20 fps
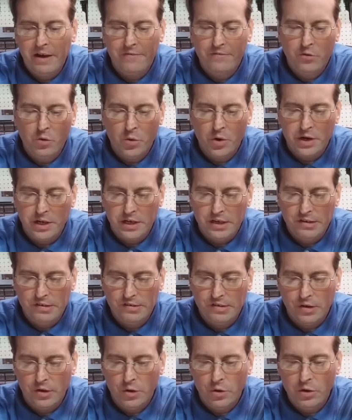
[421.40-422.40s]
40.
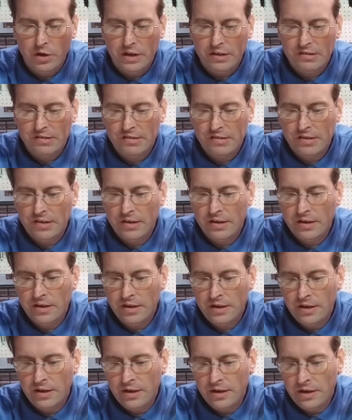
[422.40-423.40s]
So let's
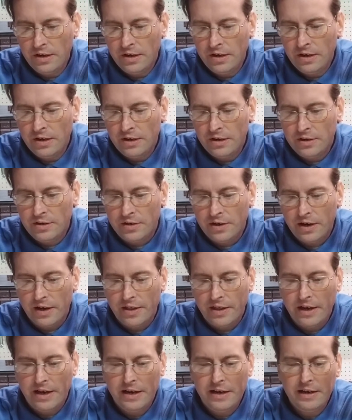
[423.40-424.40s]
try
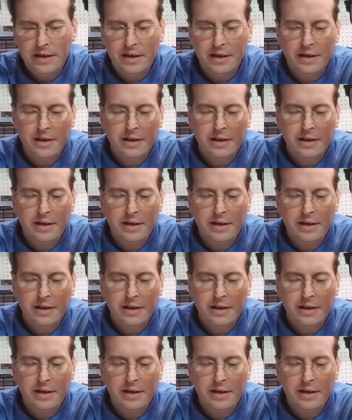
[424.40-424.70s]
that.